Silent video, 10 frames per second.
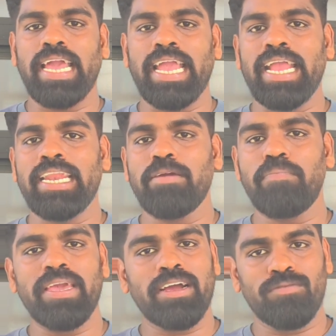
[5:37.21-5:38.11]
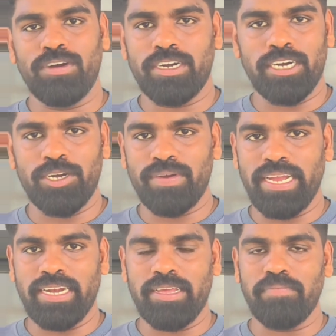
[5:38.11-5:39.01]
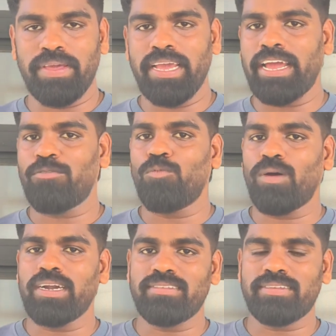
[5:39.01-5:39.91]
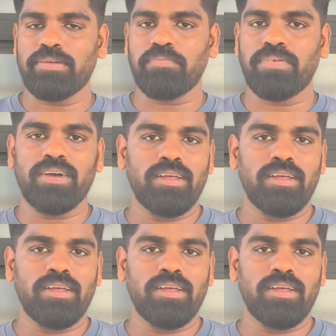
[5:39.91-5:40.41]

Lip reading: ADP converted into ATP, and one step